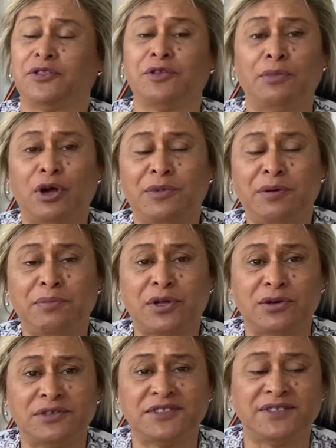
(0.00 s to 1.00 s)
the moment
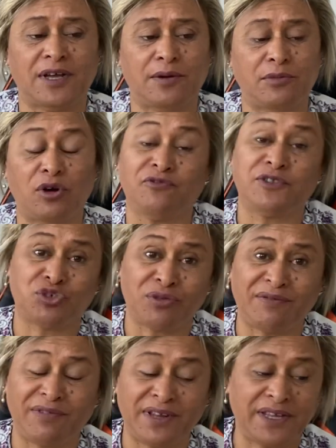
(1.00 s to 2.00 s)
because of the
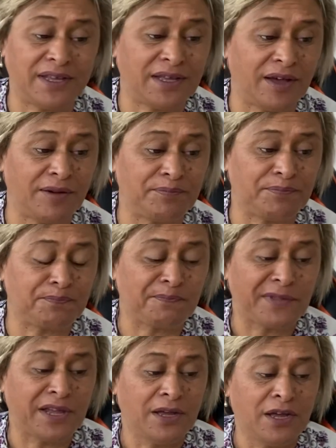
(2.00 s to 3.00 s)
traveling
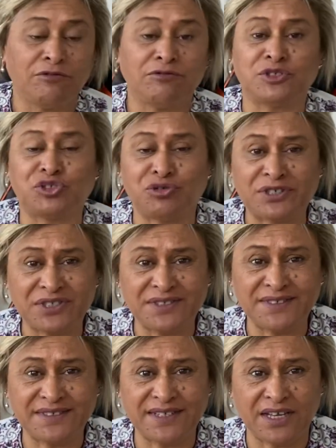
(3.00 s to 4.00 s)

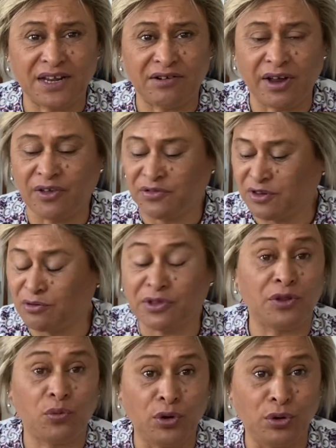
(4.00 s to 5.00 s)
restrictions that are out there
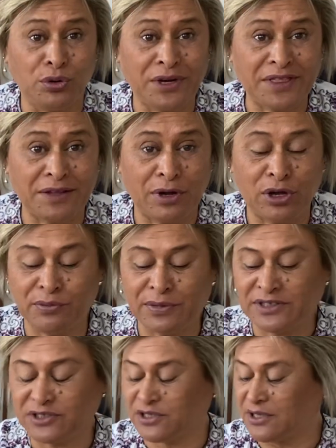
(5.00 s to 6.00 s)
in the world at the
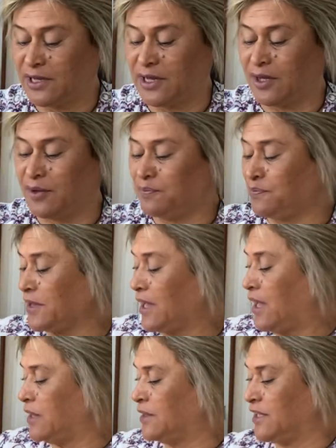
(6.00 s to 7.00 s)
moment, and
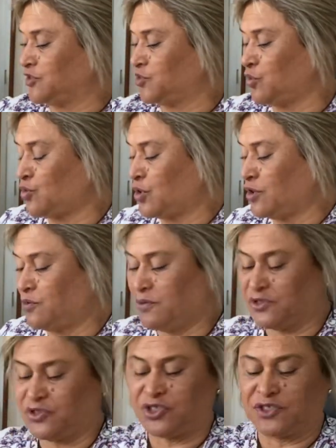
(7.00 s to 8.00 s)
that's all good,
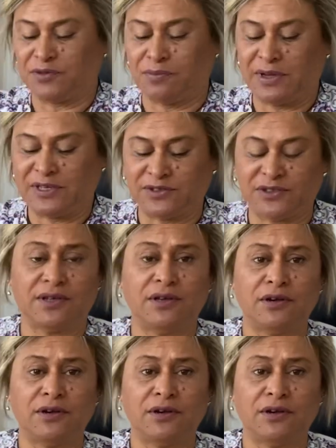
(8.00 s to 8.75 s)
which just means